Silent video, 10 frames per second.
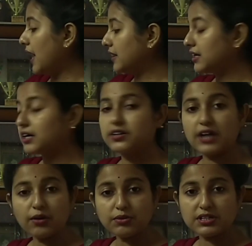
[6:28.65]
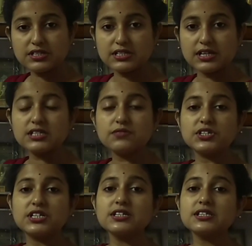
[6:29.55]
the ground distance,
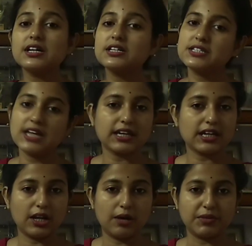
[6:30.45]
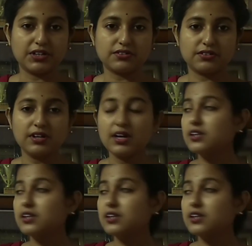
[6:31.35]
which is 10 kilometer.